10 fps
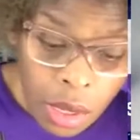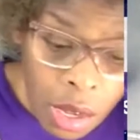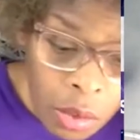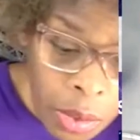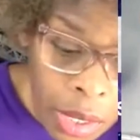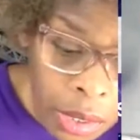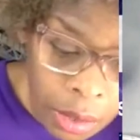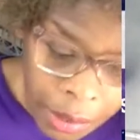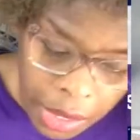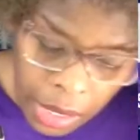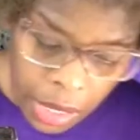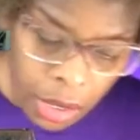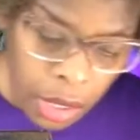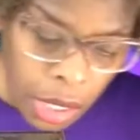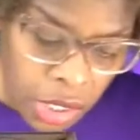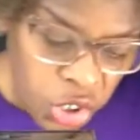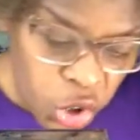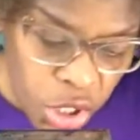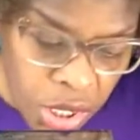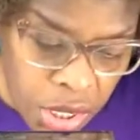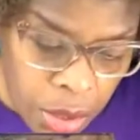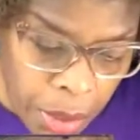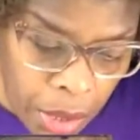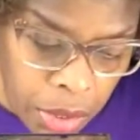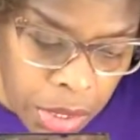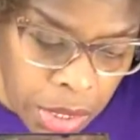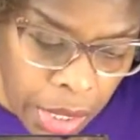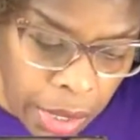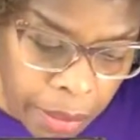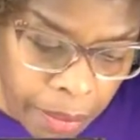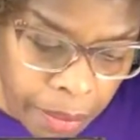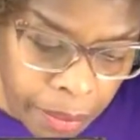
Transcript: All right. I'm going to get just about the same.